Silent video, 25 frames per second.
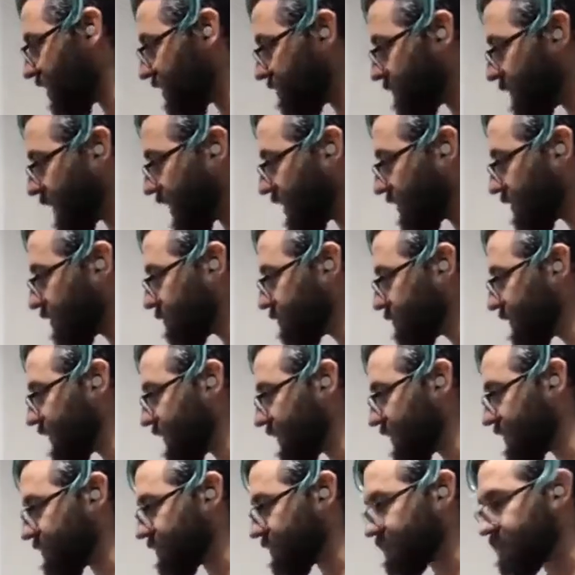lot of my other
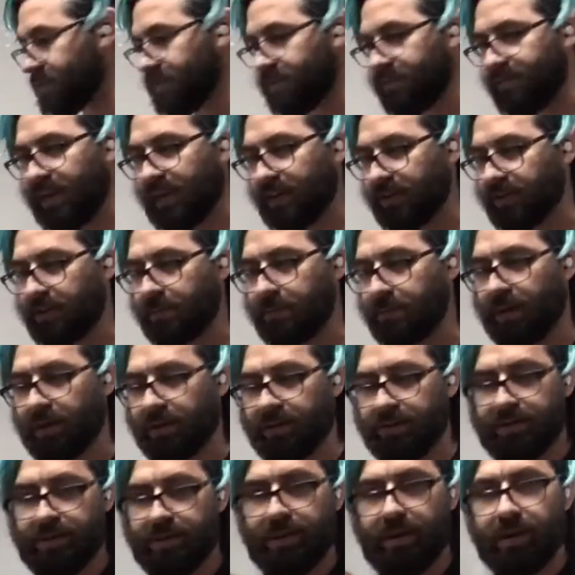planes, the factory
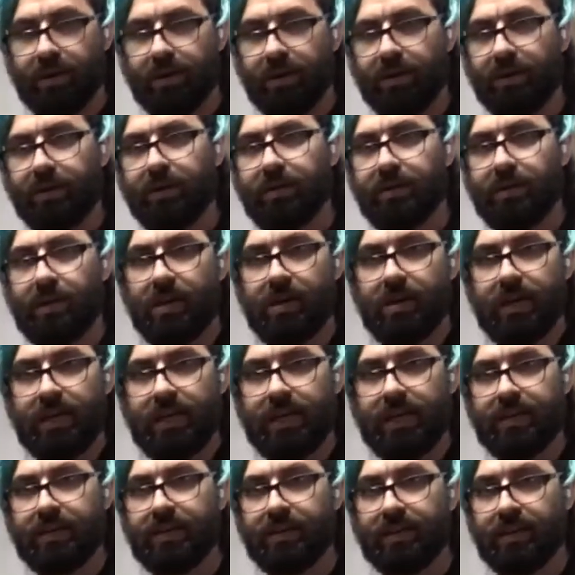marks are along
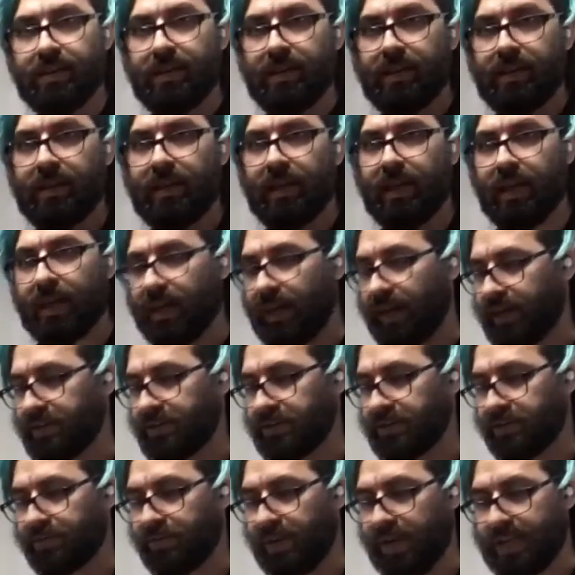it. And I
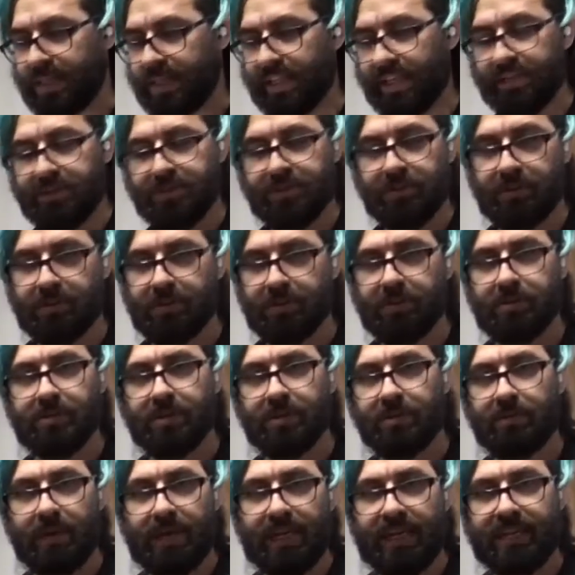just find that circles
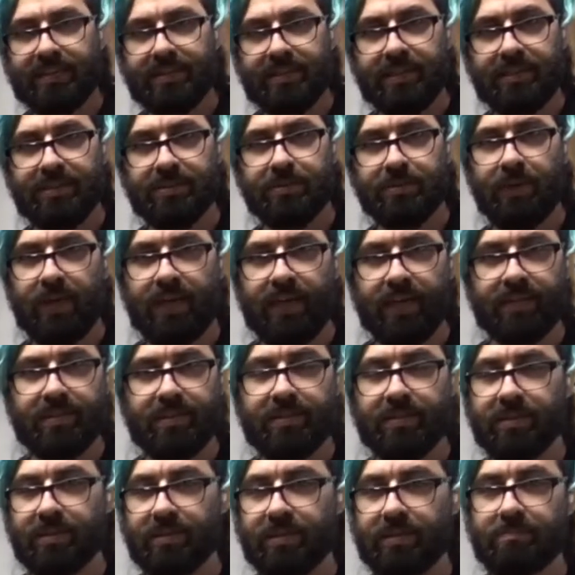are my easiest way
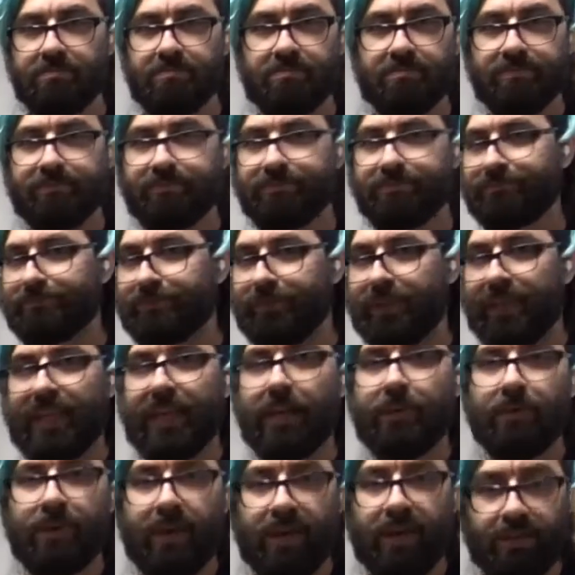to
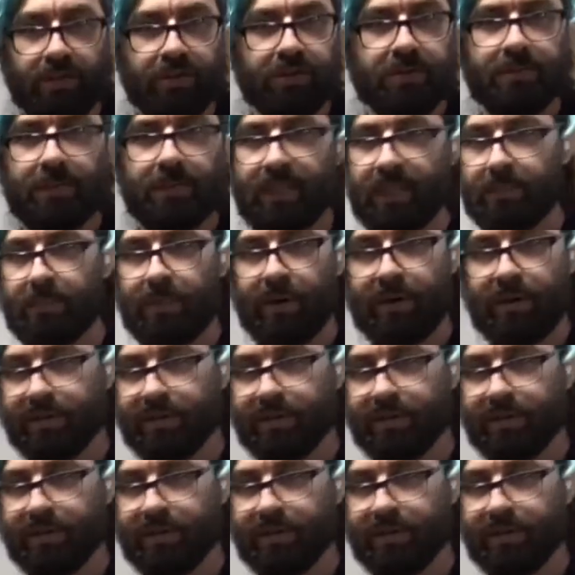get rid of those milling